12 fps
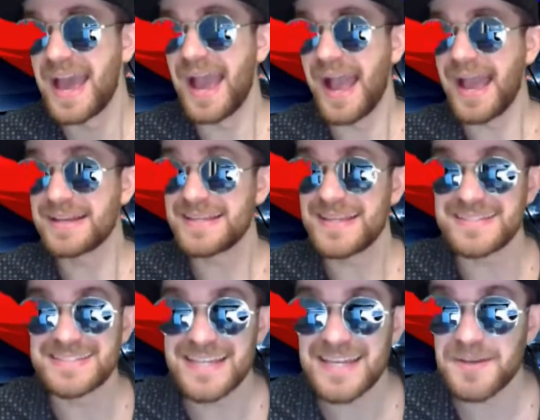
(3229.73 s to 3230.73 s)
And he
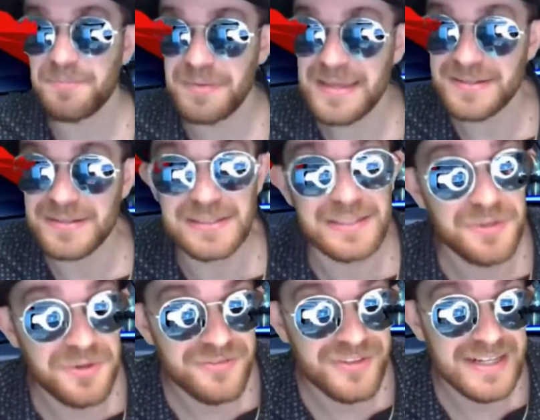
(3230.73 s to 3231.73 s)
did beat
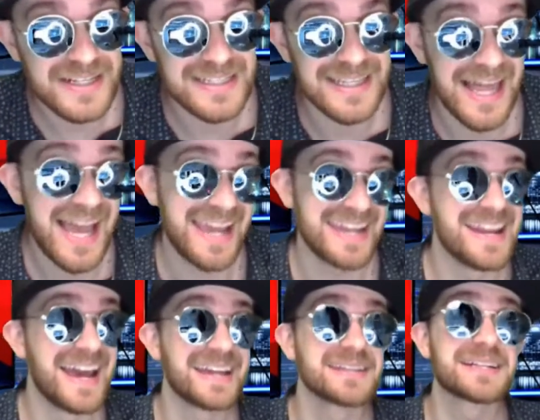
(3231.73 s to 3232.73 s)
Liudovit Klein,
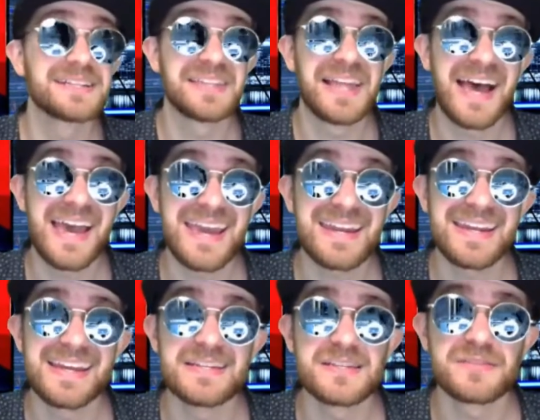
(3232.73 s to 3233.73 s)
and Klein
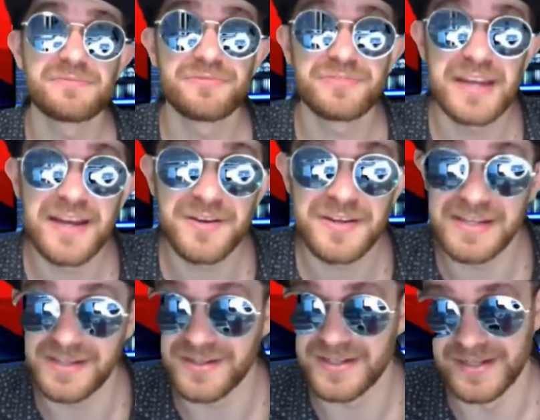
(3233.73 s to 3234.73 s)
is very
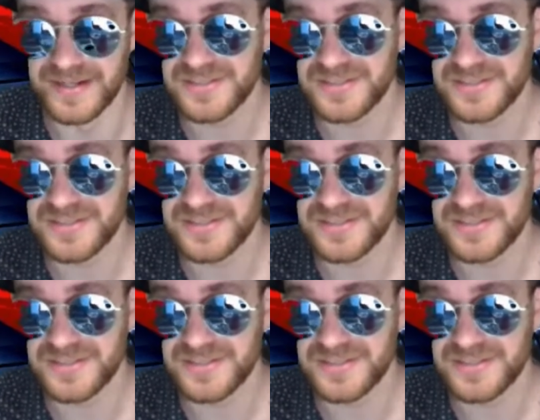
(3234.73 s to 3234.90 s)
good.